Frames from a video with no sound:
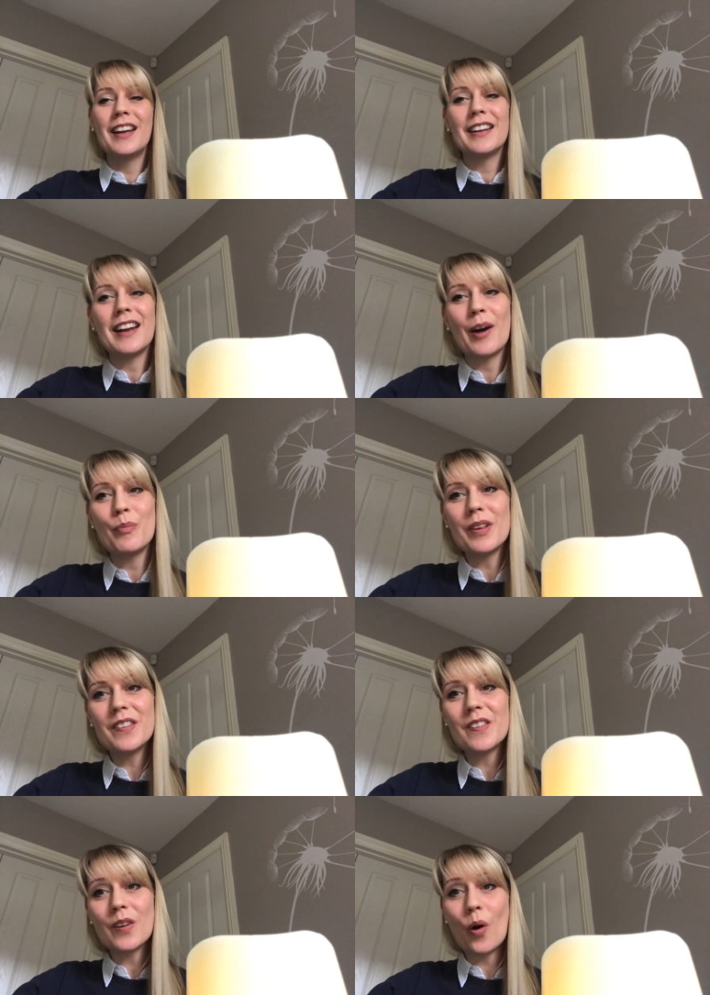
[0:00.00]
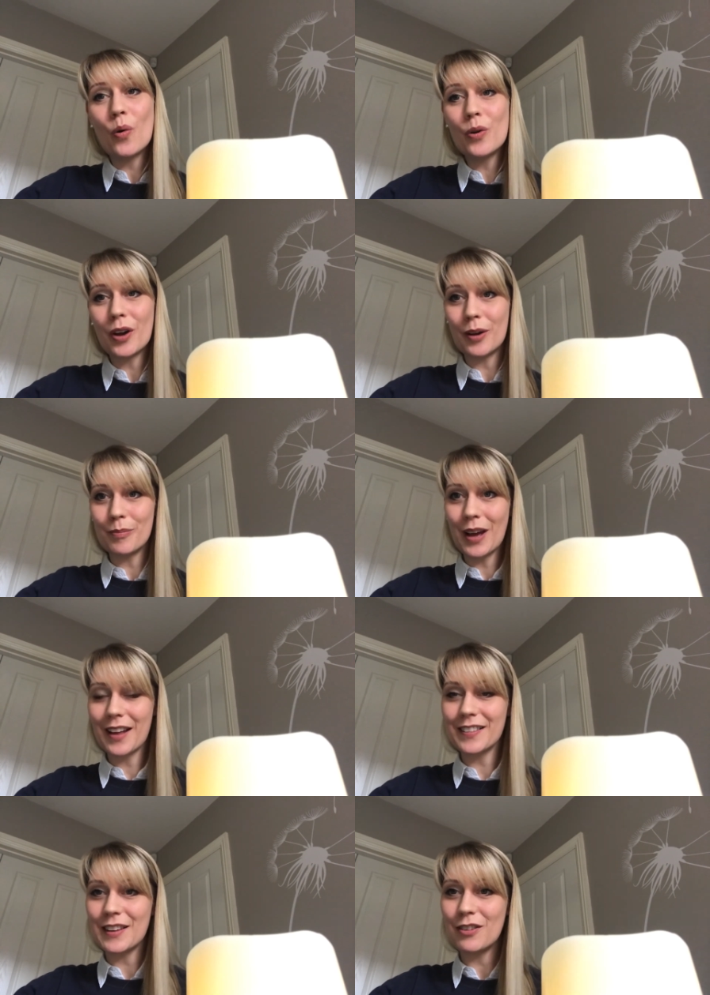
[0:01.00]
Now, Mrs. Holcomb
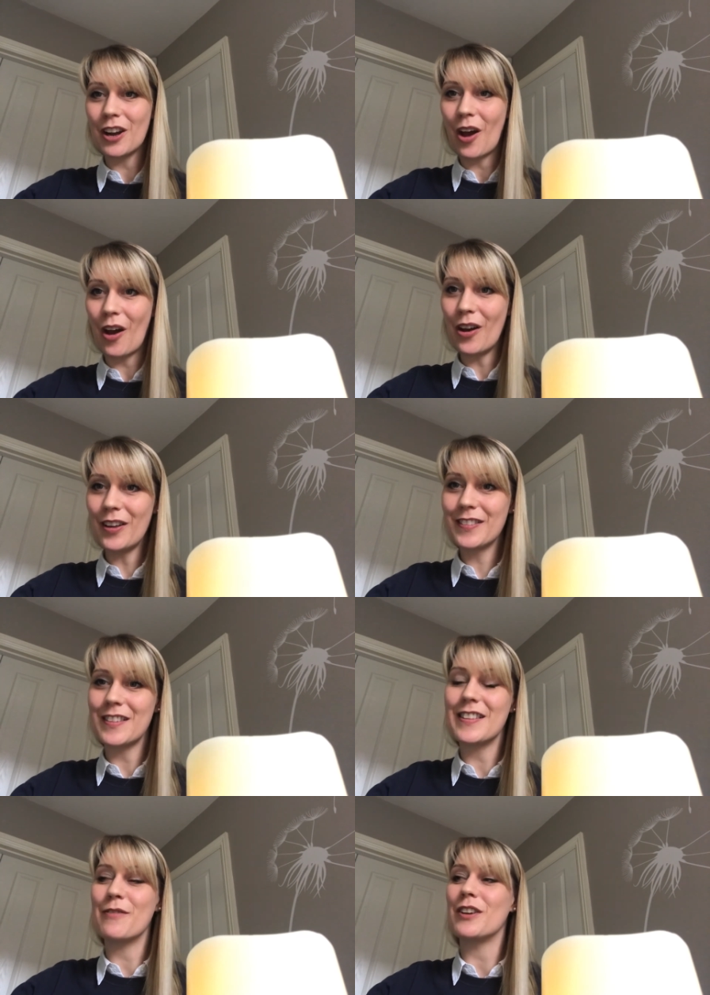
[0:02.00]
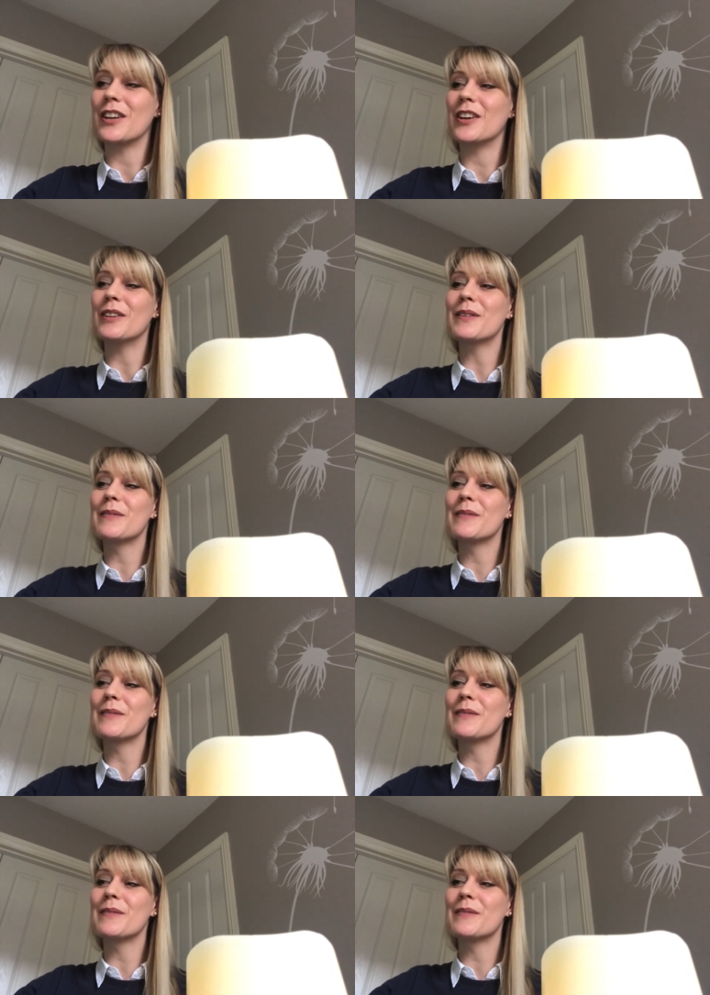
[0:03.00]
has given her certificate